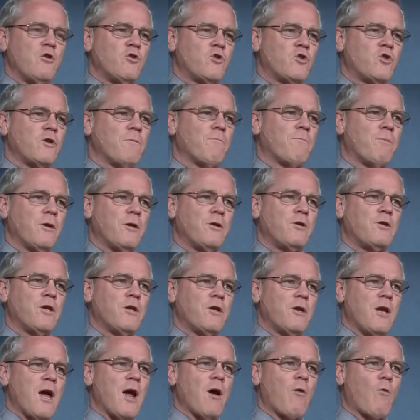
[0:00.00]
you simply
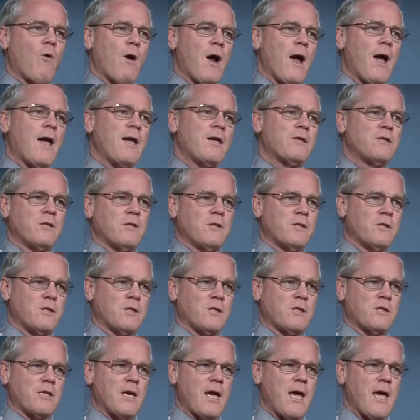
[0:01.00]
did not rise in
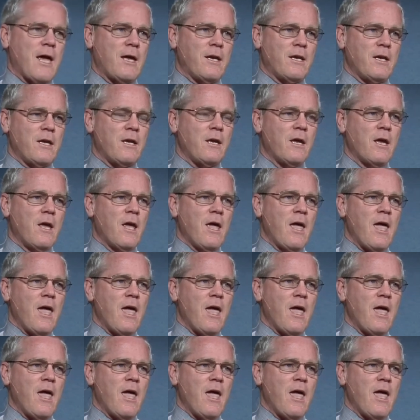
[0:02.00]
society.